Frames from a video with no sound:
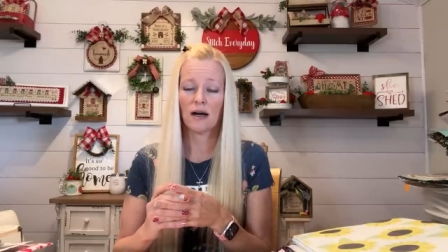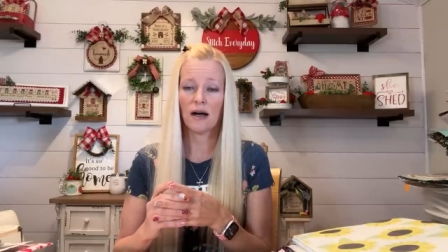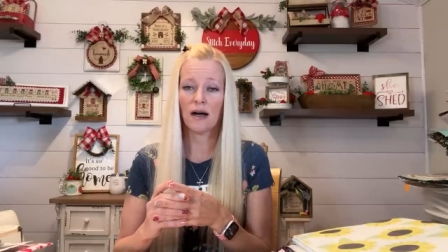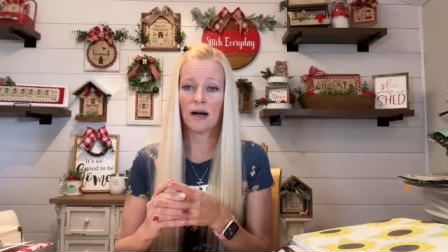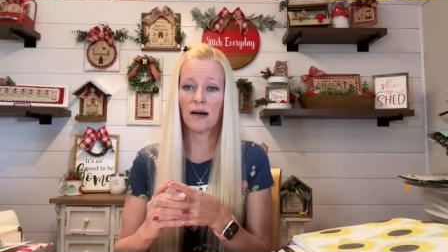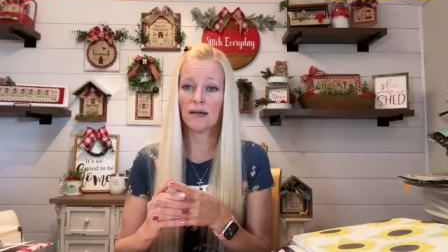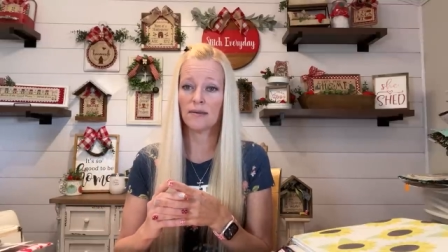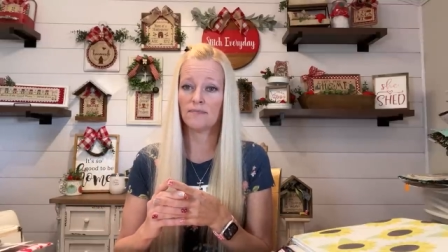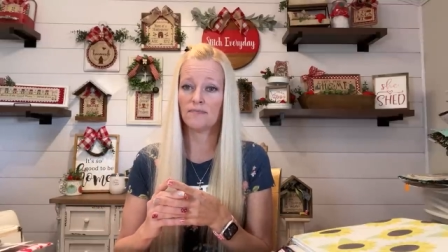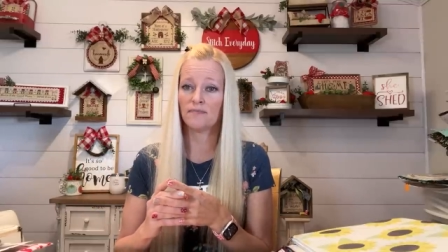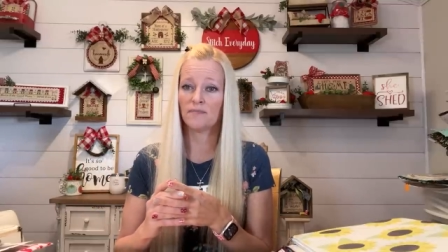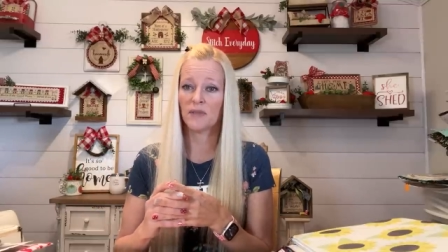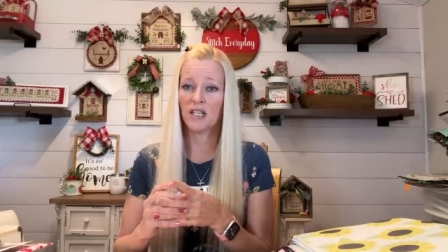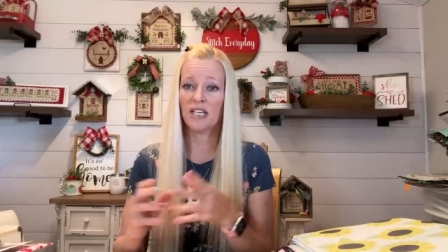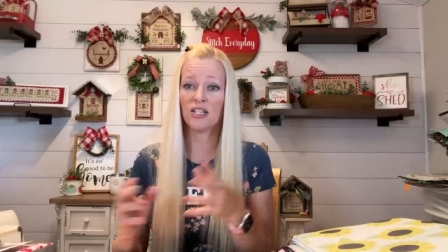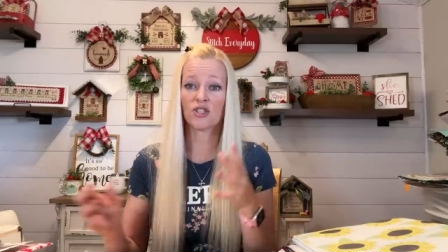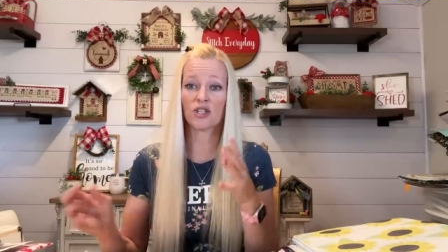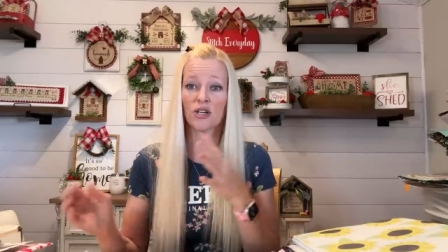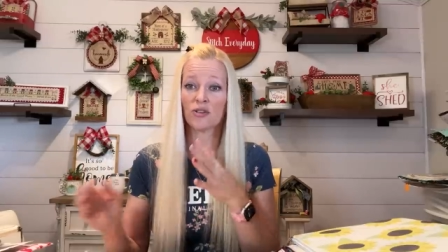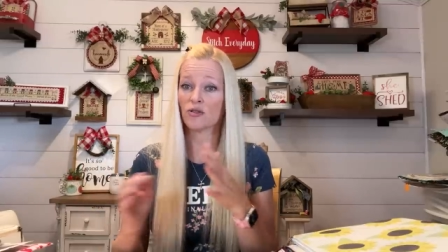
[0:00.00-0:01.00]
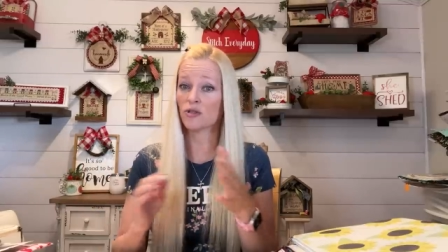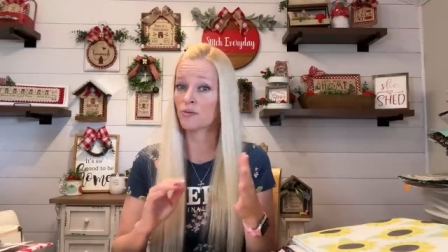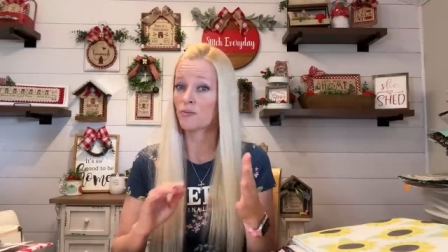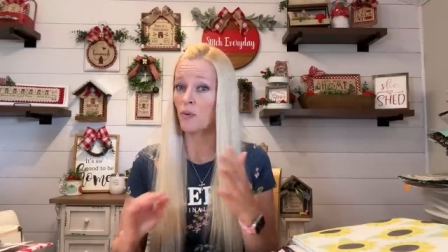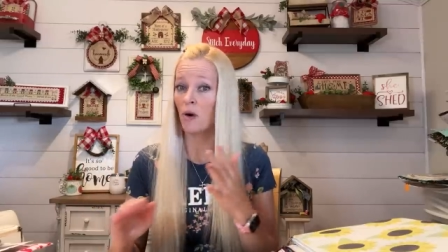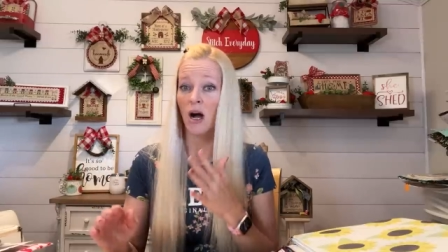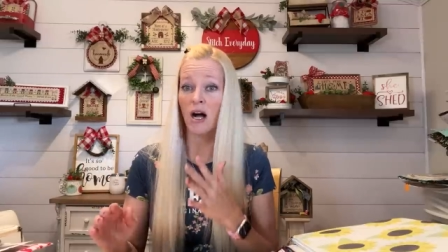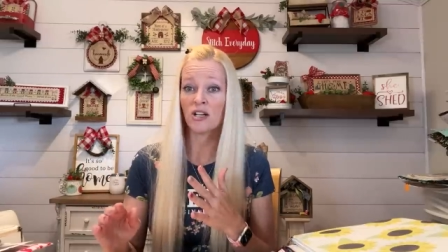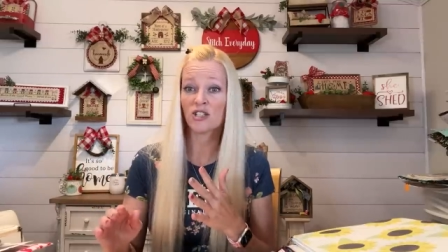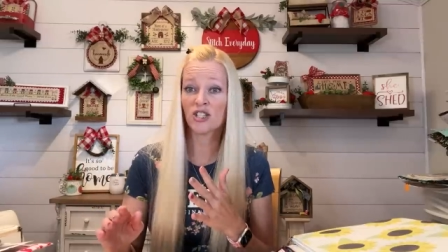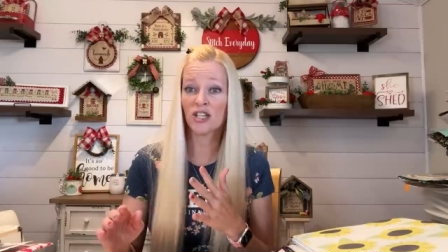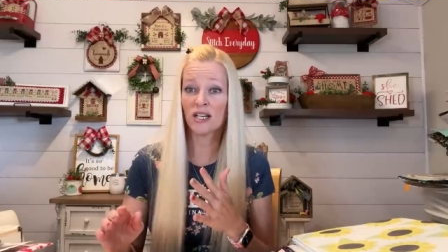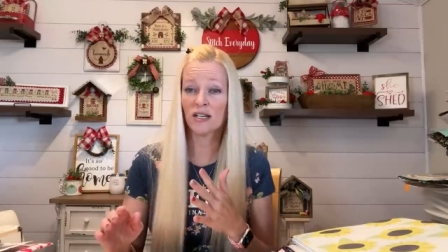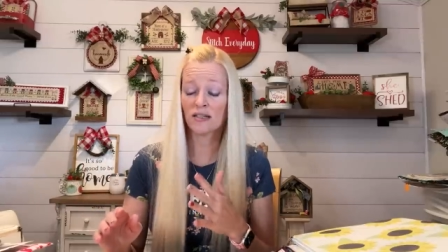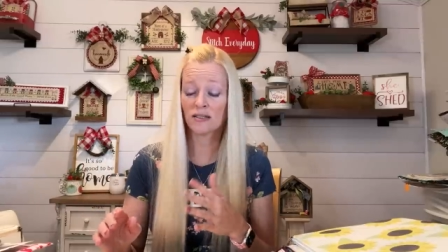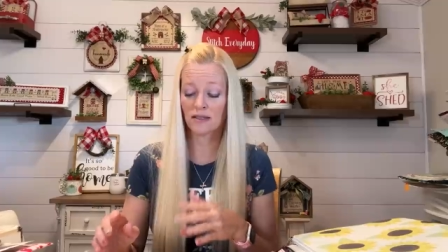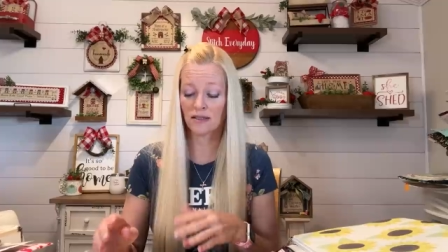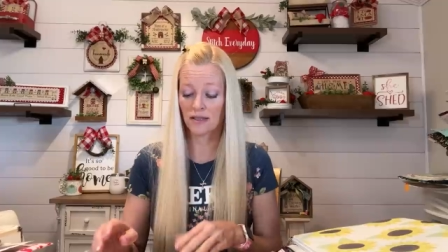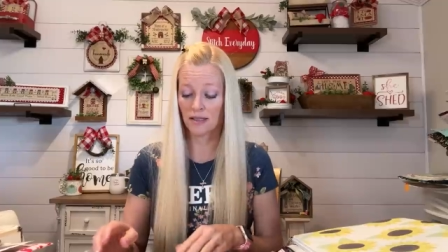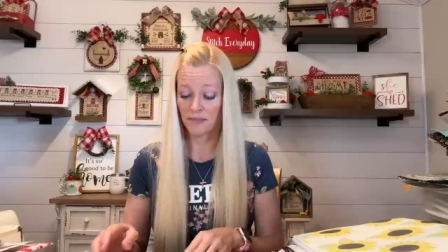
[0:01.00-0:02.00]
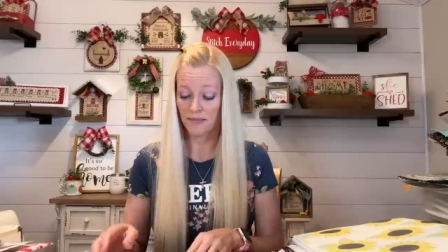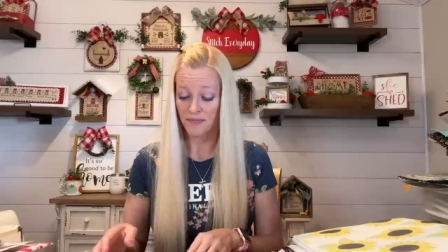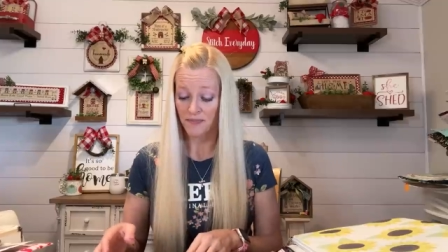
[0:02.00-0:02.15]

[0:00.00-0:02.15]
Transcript: um, each other's projects.